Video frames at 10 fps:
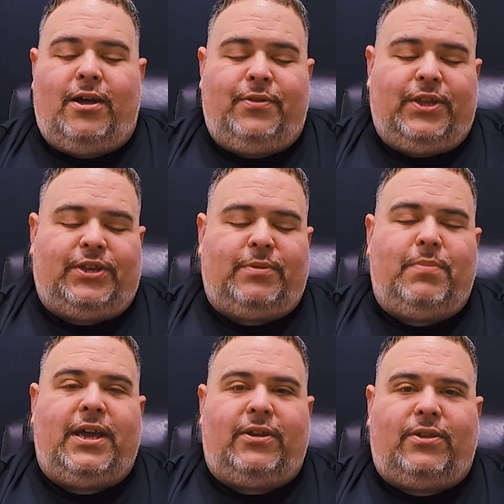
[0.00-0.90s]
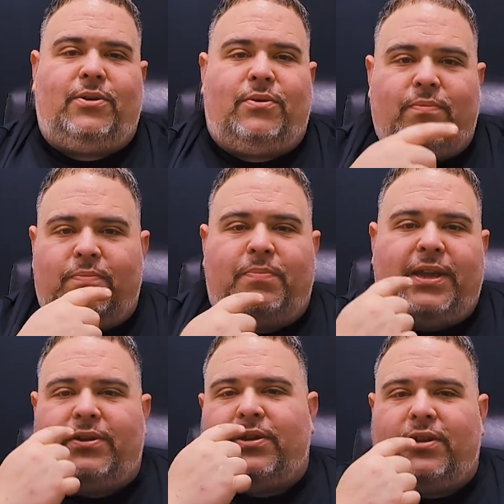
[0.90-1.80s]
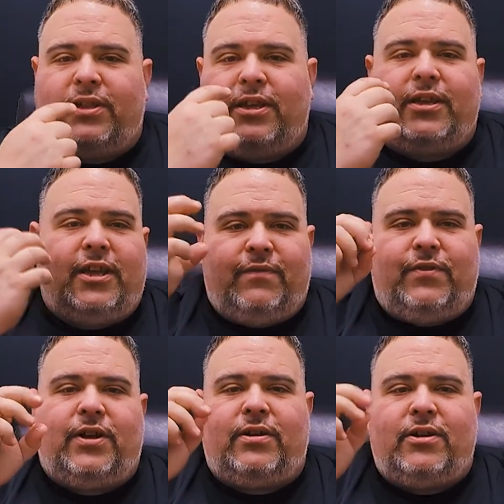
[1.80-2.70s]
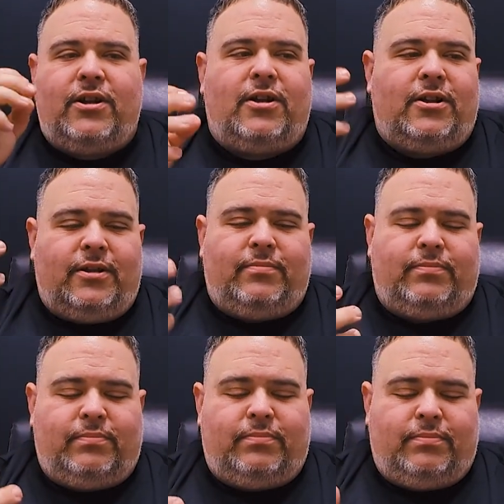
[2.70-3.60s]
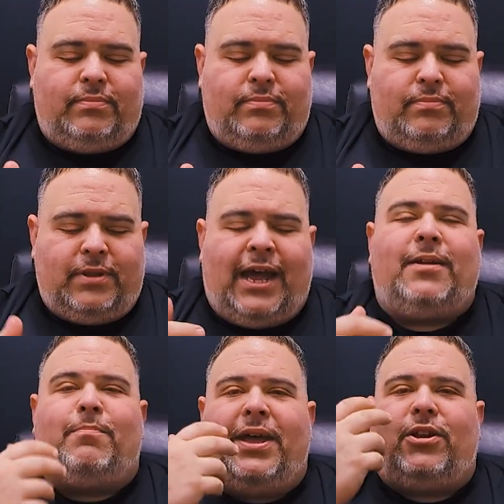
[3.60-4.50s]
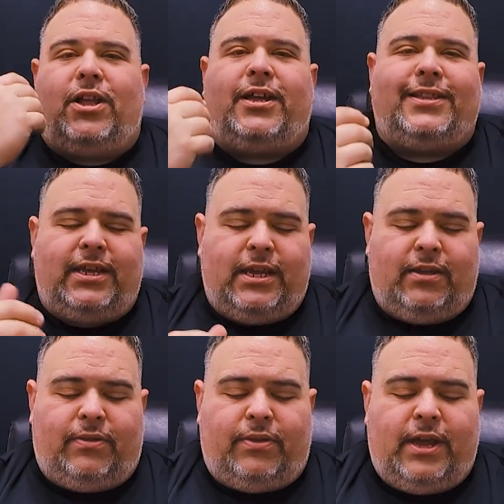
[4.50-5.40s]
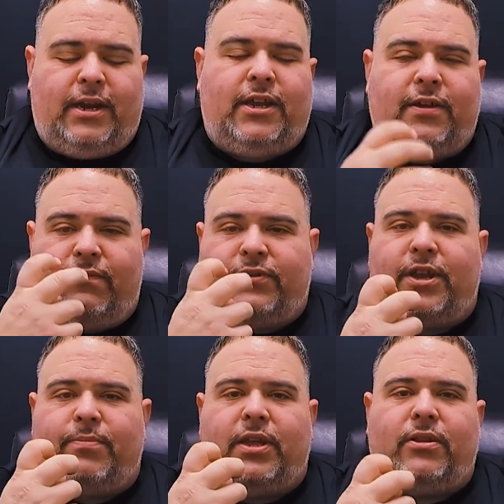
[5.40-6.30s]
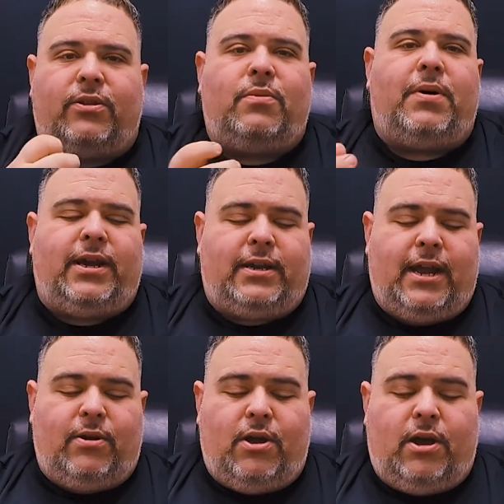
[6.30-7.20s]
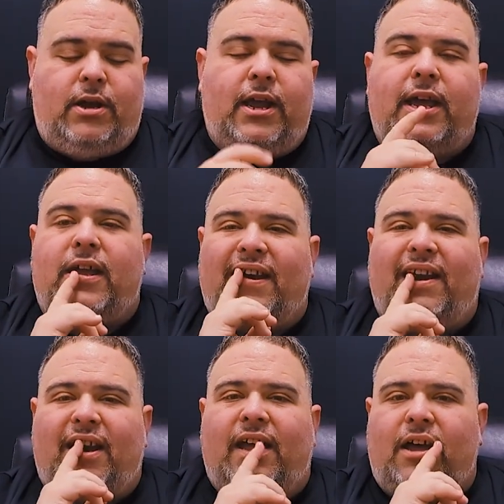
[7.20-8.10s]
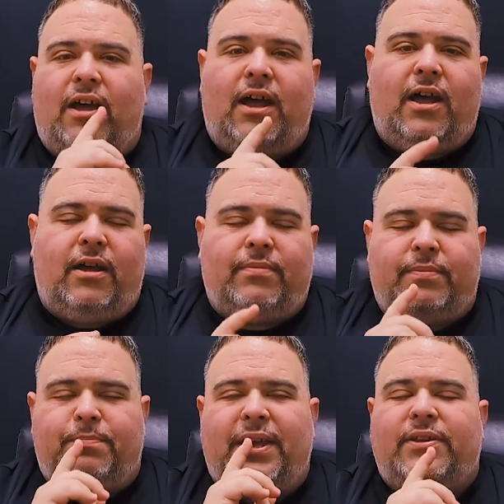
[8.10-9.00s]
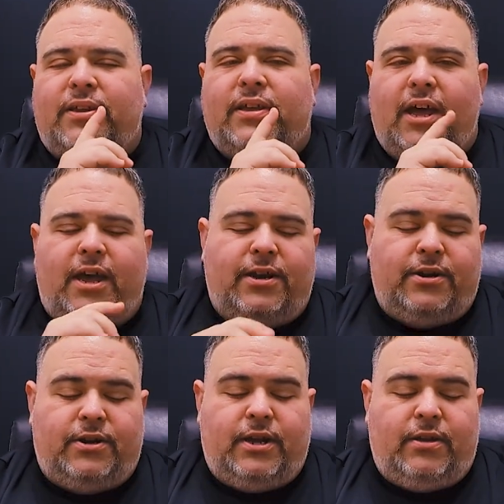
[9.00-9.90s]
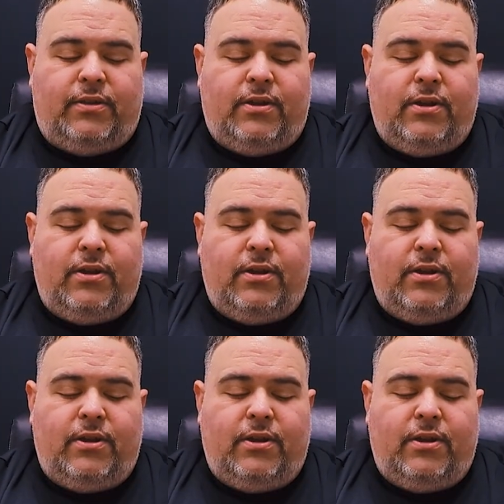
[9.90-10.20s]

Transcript: This is made to basically give a not metal on teeth and give something to bite down on and basically hide in your teeth.